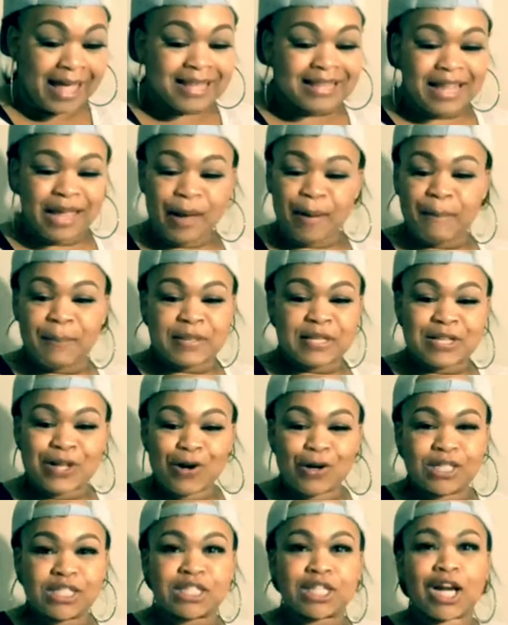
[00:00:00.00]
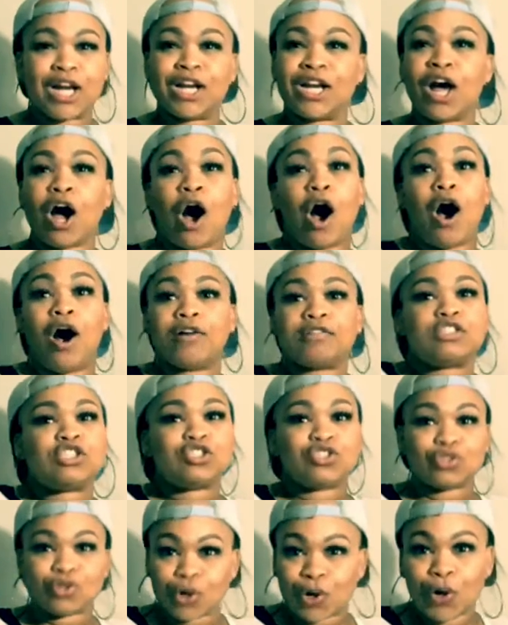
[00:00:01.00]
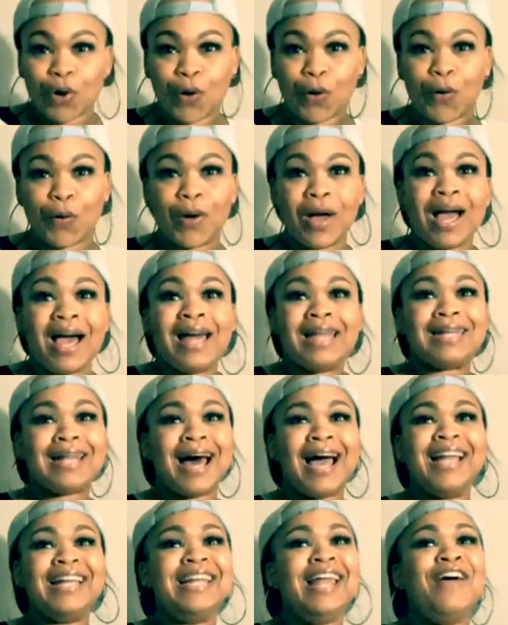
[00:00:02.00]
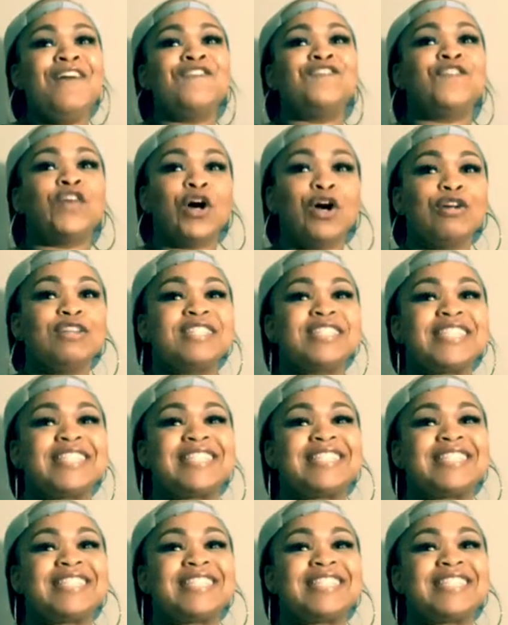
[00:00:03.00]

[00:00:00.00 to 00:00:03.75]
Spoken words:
The episode started off strong. Like, that first